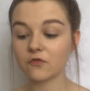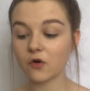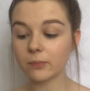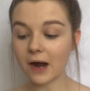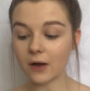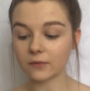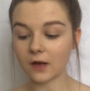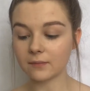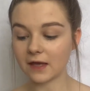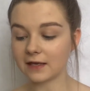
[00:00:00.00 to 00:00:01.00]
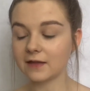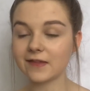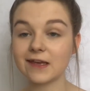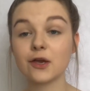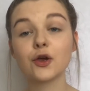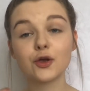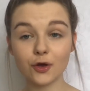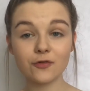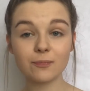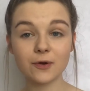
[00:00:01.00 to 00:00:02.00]
For brows, I'm taking the
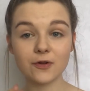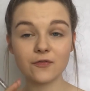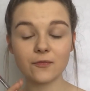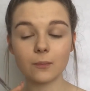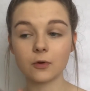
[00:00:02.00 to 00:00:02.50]
Goof Proof